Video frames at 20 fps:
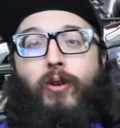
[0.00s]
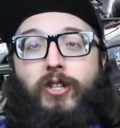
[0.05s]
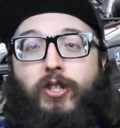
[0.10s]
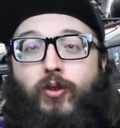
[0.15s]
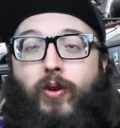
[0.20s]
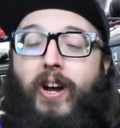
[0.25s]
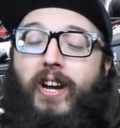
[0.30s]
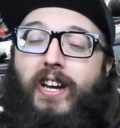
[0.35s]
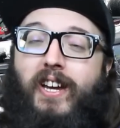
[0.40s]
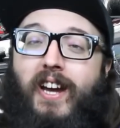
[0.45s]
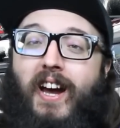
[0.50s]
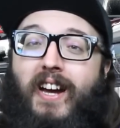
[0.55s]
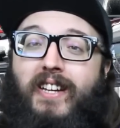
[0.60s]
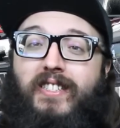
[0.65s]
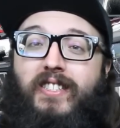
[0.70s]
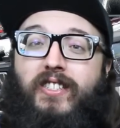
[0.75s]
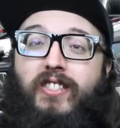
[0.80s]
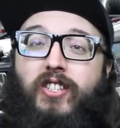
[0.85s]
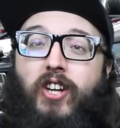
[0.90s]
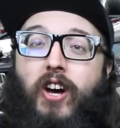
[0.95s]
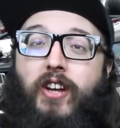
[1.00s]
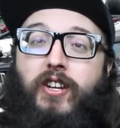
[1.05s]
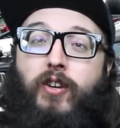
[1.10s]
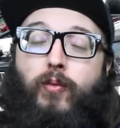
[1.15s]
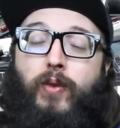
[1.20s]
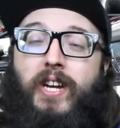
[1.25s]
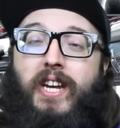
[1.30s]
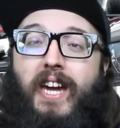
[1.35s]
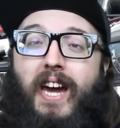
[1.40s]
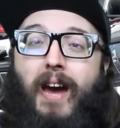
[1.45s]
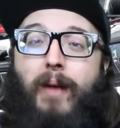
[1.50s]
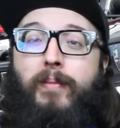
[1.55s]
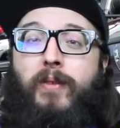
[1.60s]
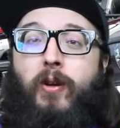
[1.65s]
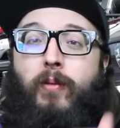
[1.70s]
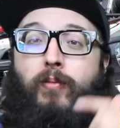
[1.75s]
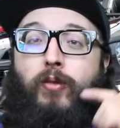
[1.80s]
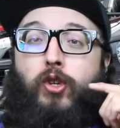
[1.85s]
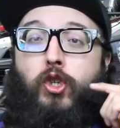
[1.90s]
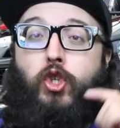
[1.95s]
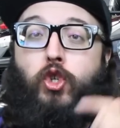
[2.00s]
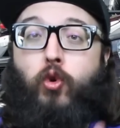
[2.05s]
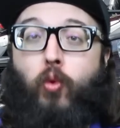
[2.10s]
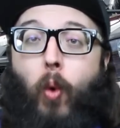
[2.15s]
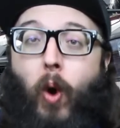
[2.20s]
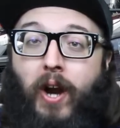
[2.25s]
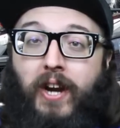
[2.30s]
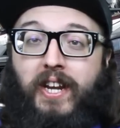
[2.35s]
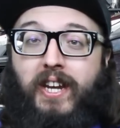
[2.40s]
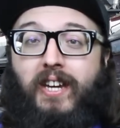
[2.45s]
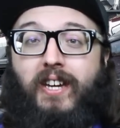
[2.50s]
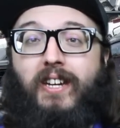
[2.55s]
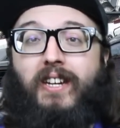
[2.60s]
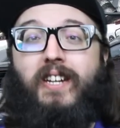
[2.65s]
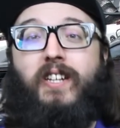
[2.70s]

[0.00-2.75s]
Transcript: What's cracking, guys? This is Honda recap number 20.